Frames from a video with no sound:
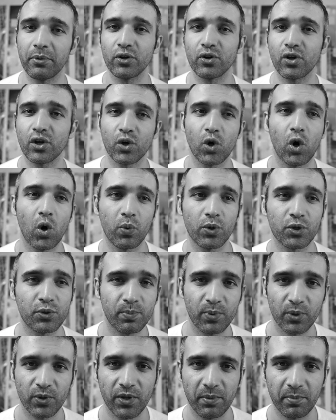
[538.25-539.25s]
you can always
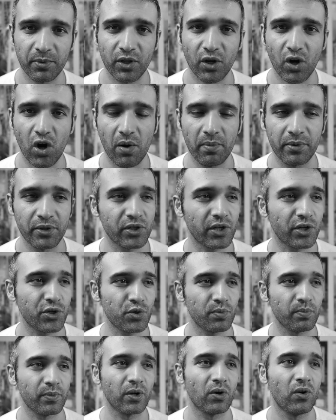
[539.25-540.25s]
put them in the comment
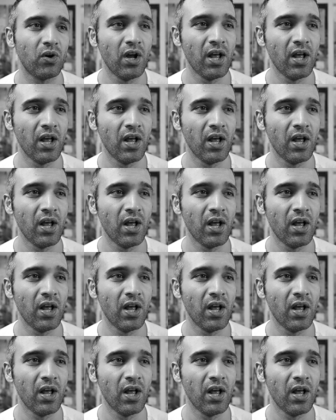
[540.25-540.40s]
section below.